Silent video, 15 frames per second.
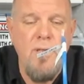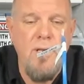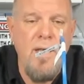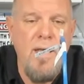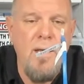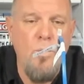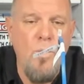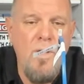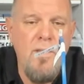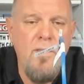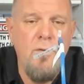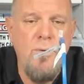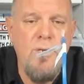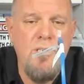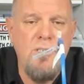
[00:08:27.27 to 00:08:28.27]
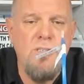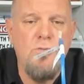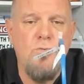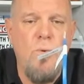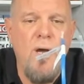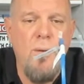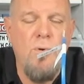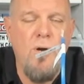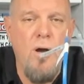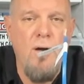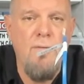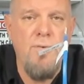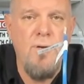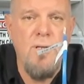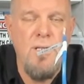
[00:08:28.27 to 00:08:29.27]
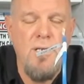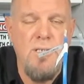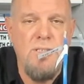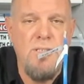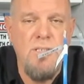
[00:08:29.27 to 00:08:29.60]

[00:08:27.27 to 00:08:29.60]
And one of the reasons why we're offering this